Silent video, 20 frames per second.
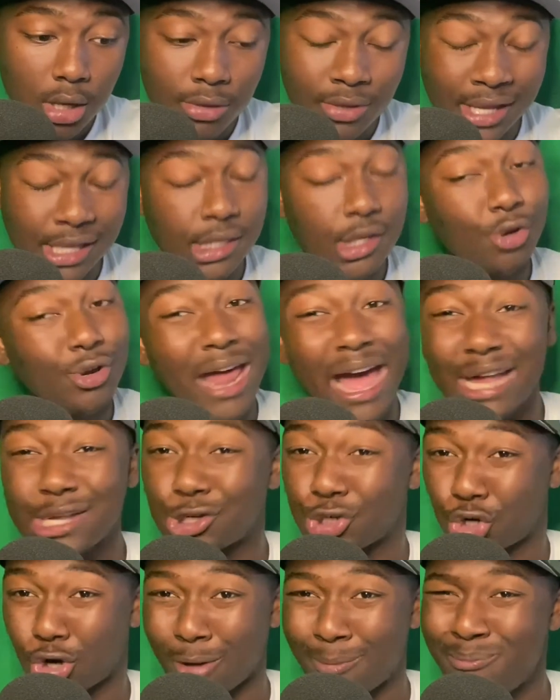This dude has
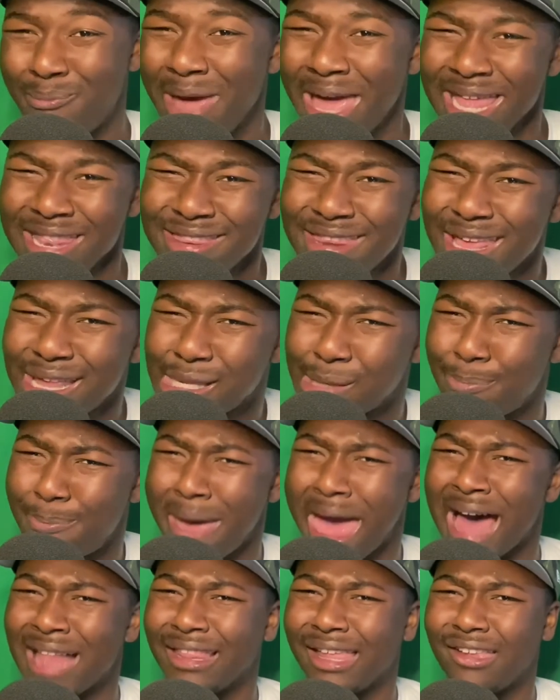tremendous
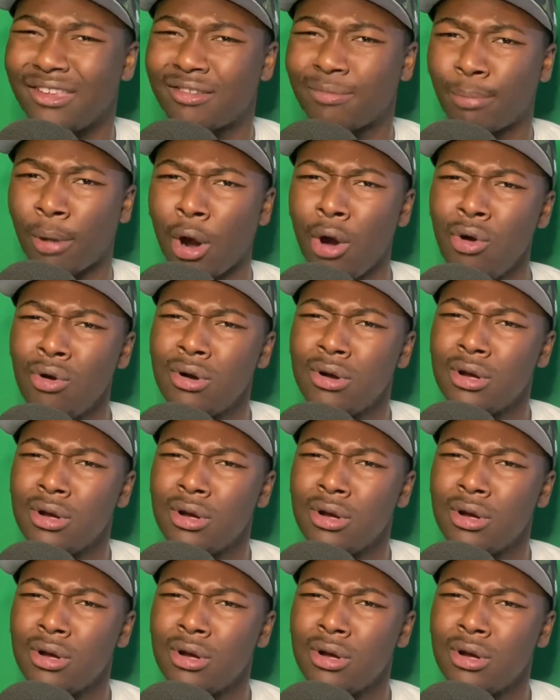balance, bro.